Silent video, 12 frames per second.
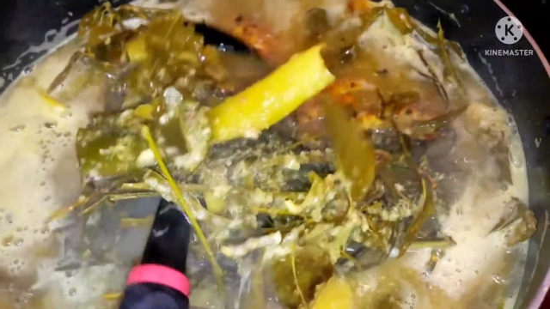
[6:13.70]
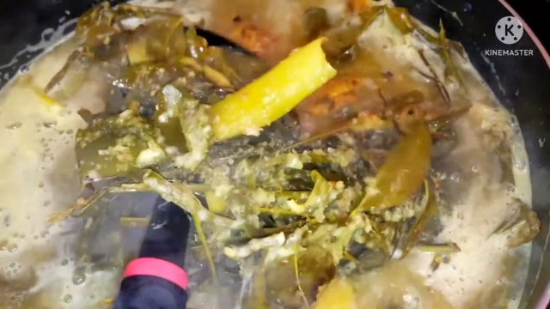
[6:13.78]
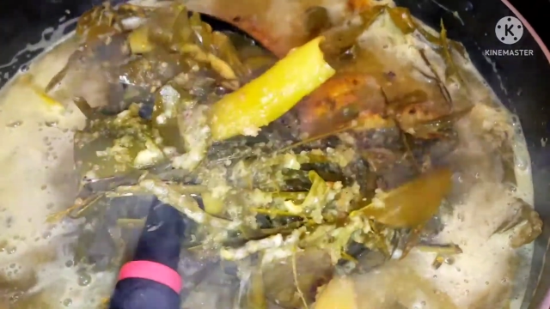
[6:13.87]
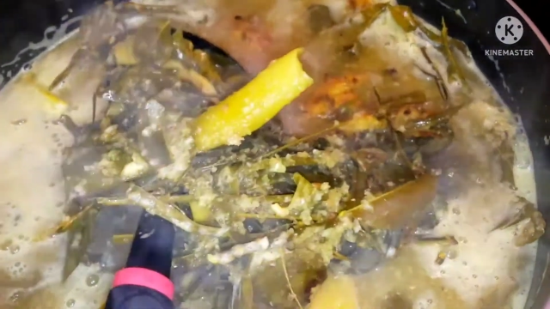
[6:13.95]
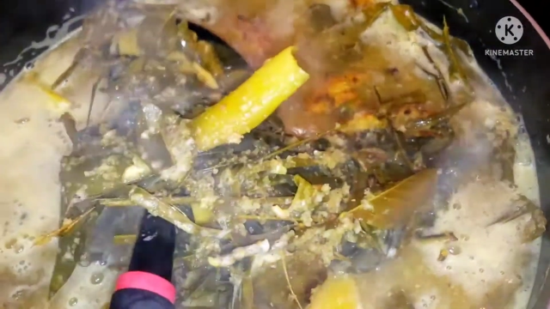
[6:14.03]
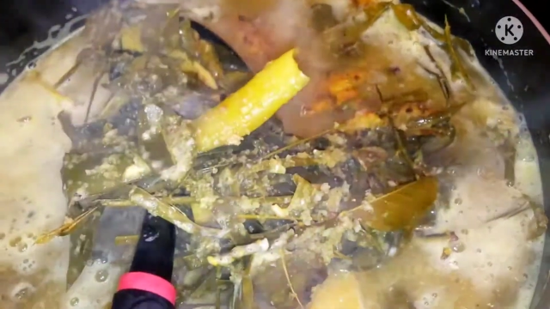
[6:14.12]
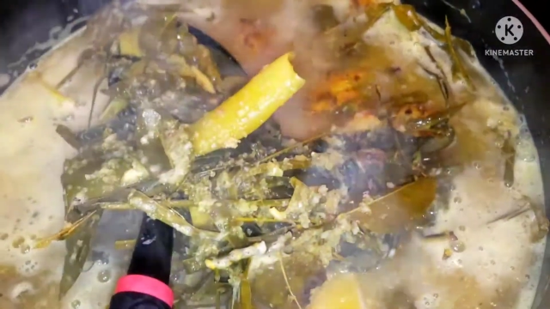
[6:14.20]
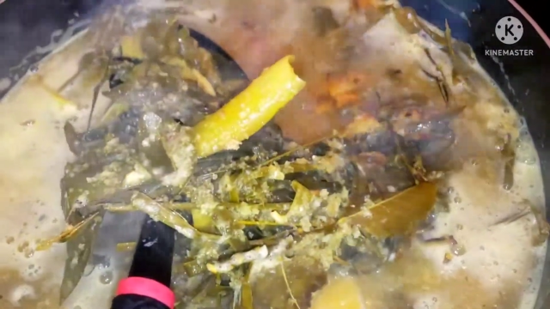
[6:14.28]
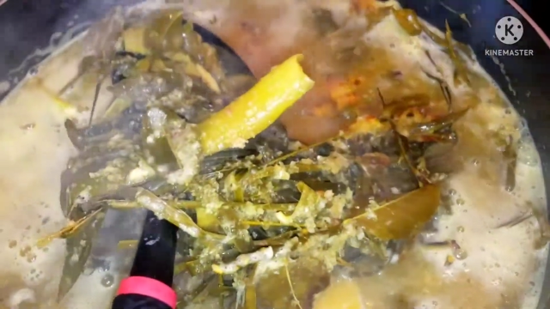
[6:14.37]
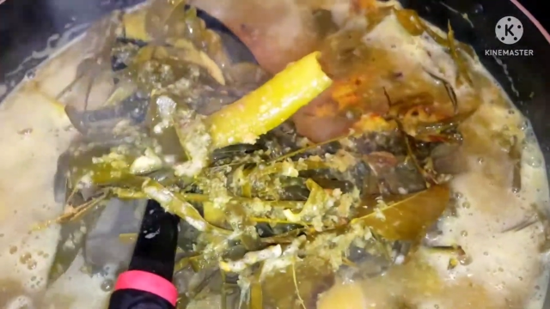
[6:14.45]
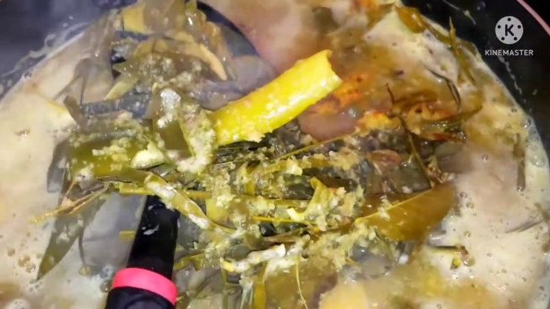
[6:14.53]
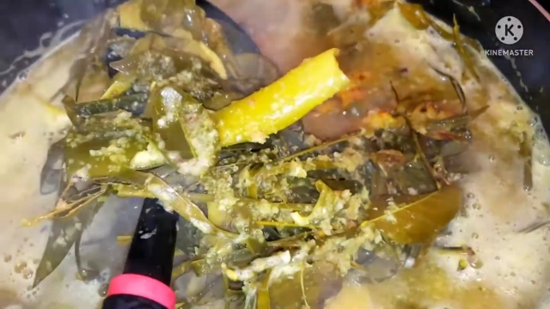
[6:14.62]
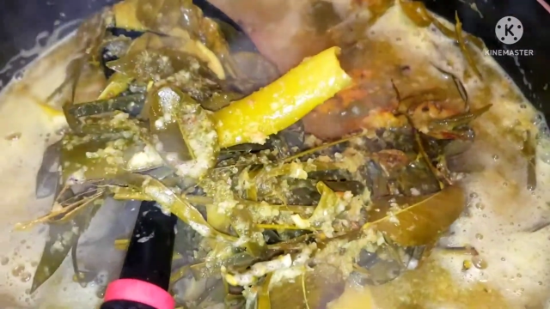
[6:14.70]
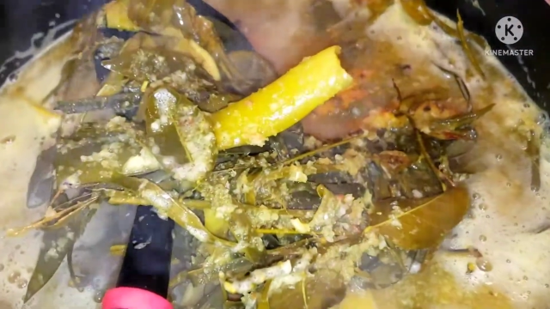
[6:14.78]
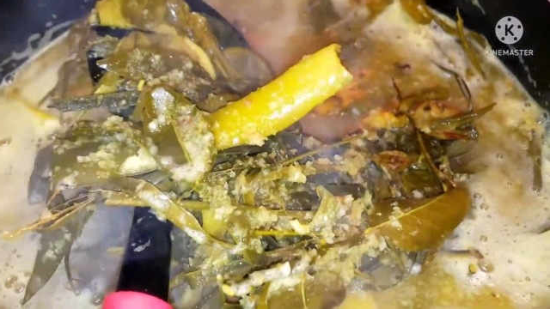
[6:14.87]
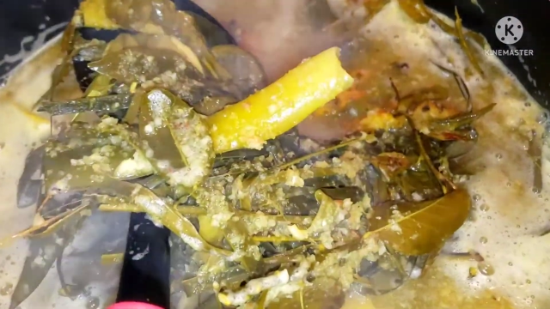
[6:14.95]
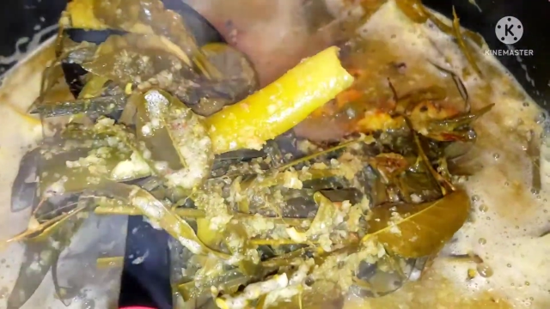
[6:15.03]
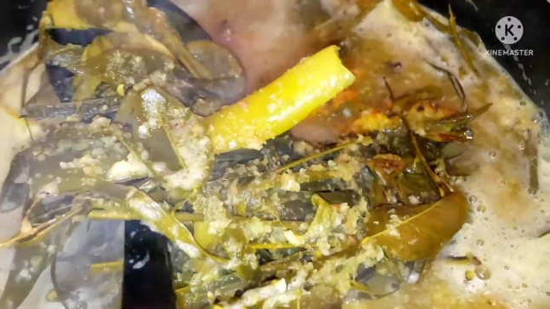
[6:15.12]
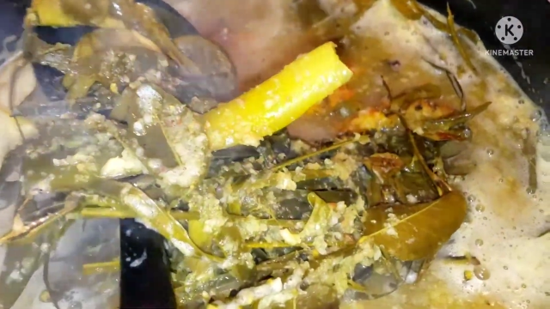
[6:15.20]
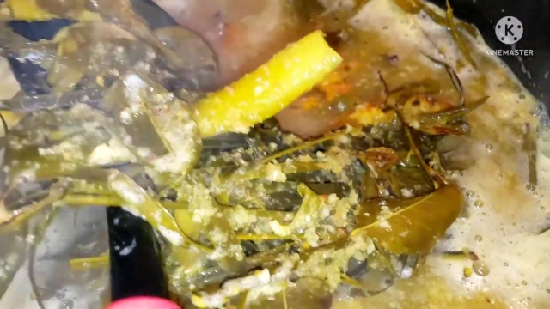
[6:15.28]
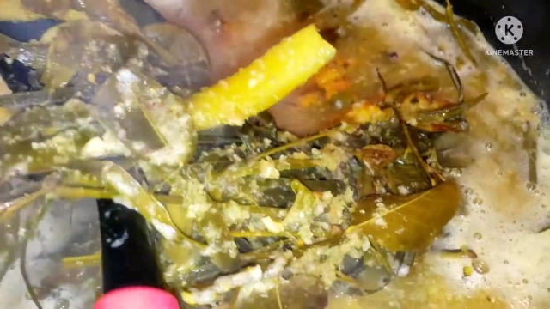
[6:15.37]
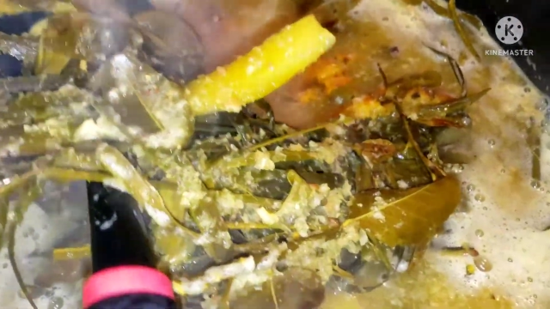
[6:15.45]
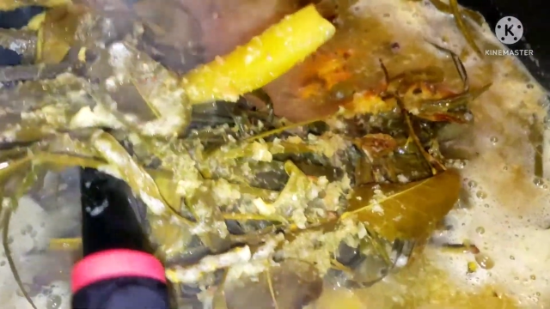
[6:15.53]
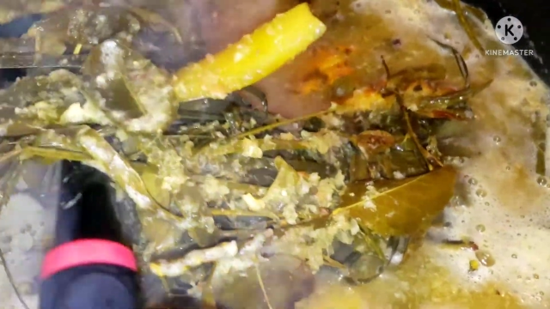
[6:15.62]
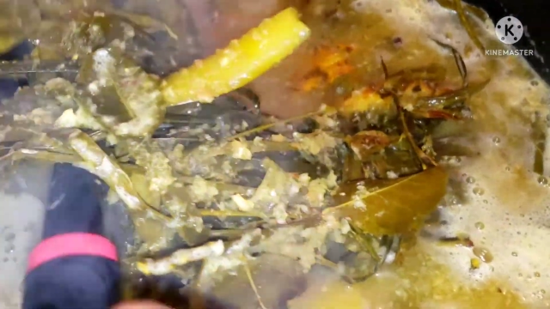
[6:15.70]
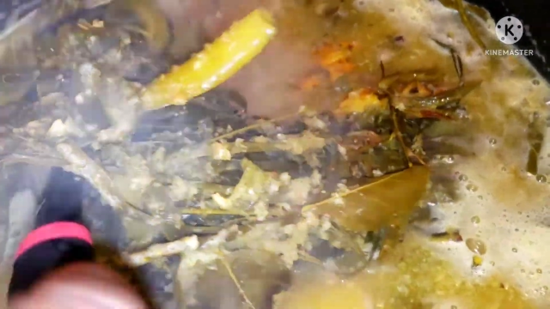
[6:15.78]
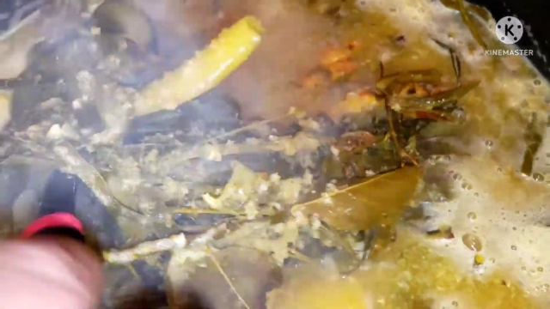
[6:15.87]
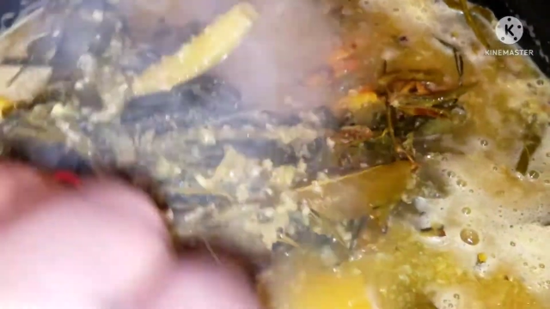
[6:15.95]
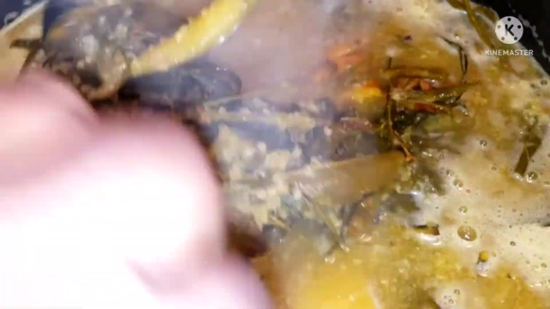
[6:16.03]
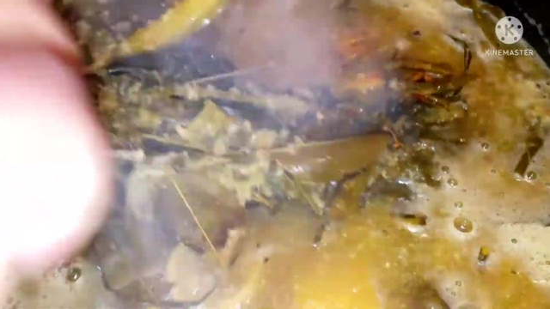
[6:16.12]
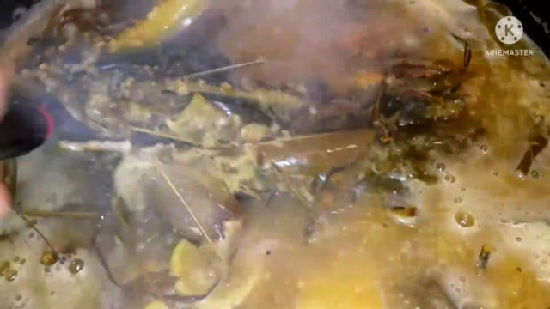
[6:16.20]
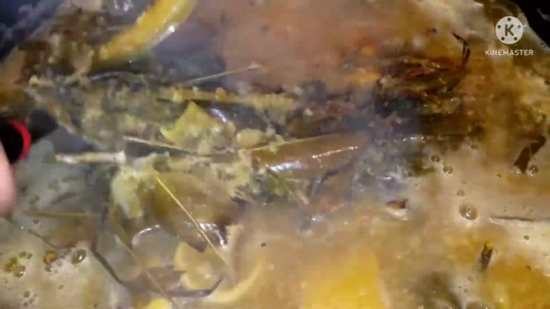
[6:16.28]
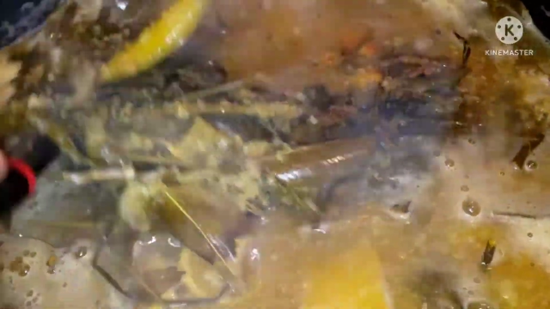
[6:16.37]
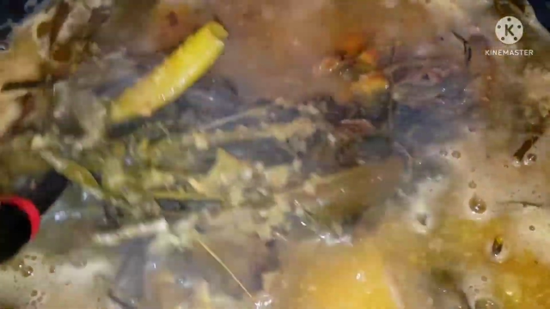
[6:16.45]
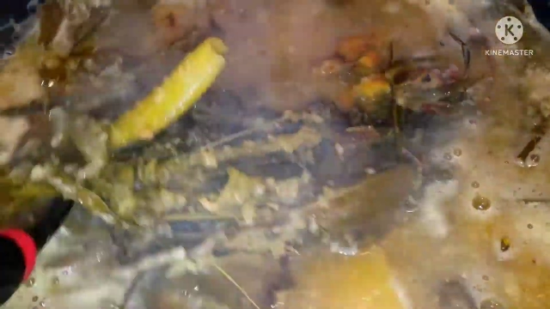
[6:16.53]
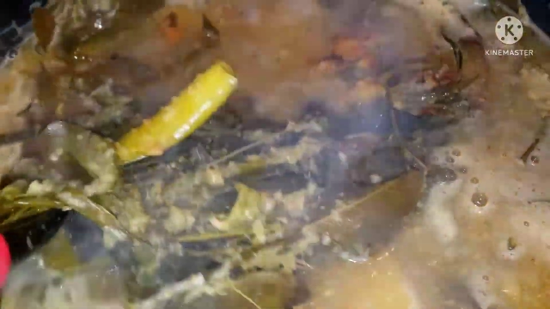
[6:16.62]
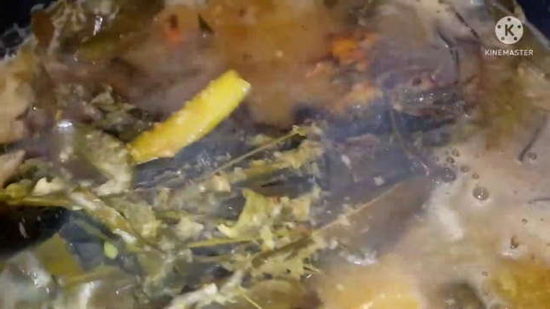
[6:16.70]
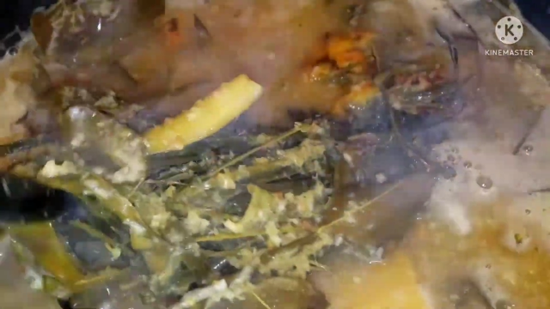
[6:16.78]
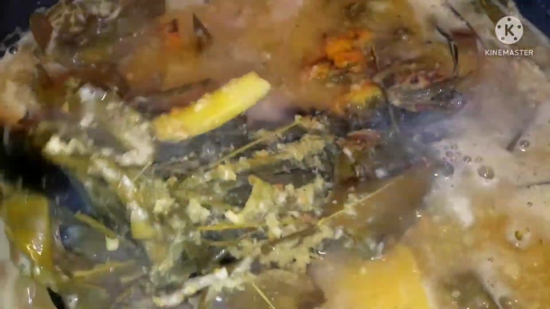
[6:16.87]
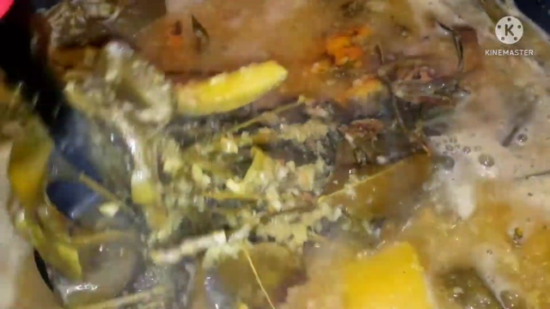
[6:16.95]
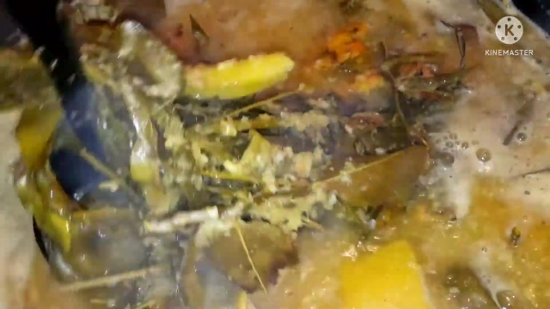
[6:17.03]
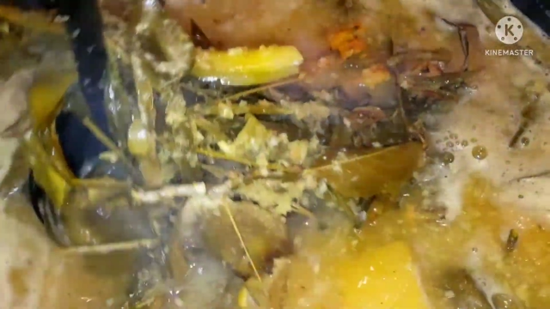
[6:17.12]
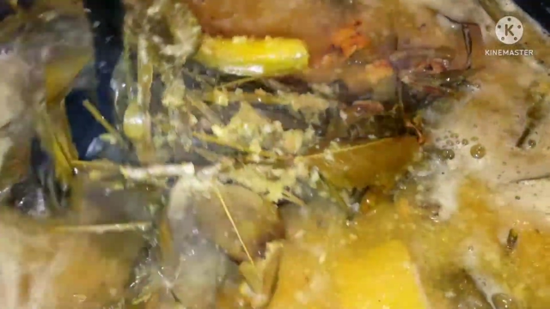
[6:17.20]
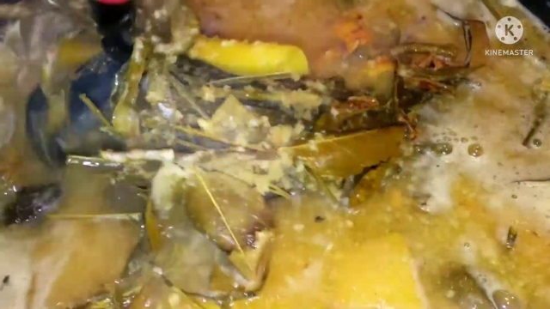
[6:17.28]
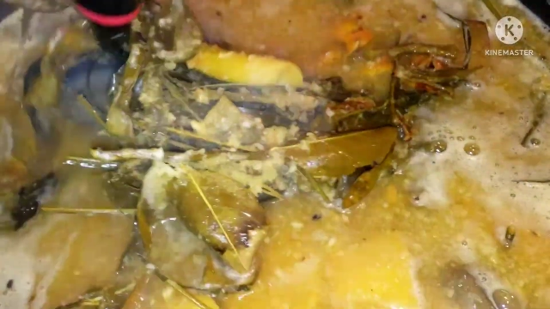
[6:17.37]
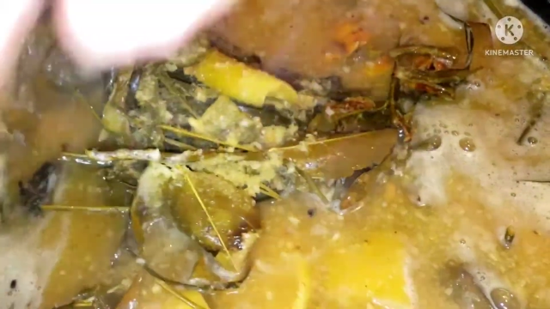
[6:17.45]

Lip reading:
Nobody's mouth can be seen.